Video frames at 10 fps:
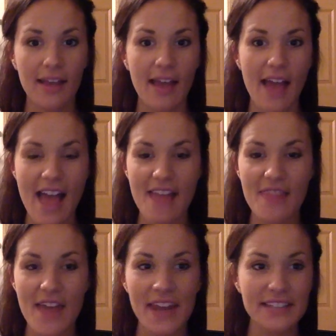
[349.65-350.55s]
And
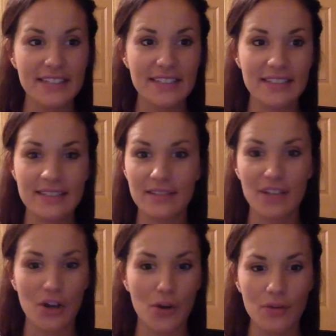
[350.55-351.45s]
then it's,
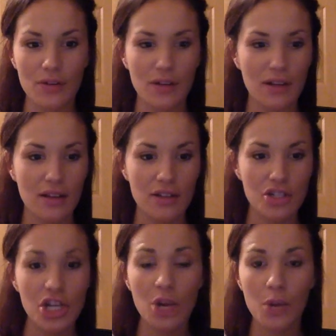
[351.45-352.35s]

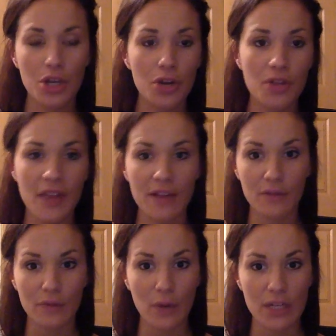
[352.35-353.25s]
share what you're
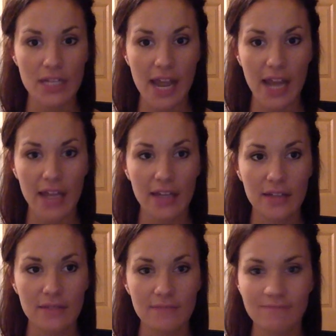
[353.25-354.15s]
thankful for today.
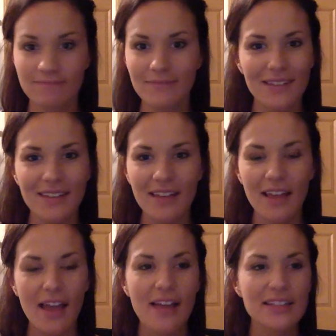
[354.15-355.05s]

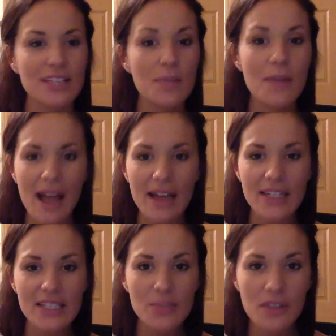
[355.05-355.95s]
To be
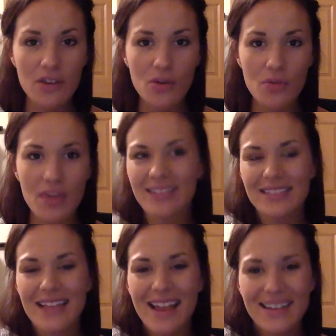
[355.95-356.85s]
honest with you,
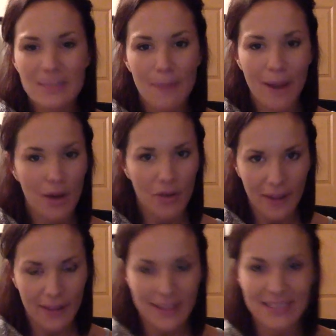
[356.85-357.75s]
that's not
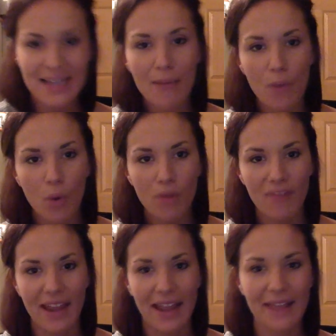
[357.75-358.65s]
inspiring. That's not
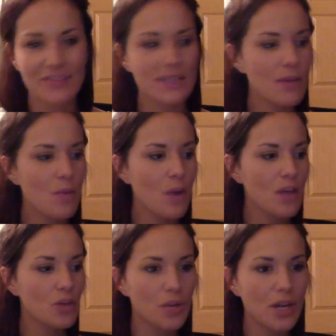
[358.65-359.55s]
motivating. If somebody wanted
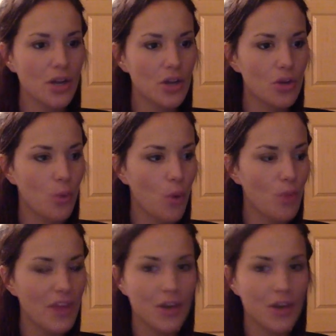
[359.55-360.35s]
to read a good quote, they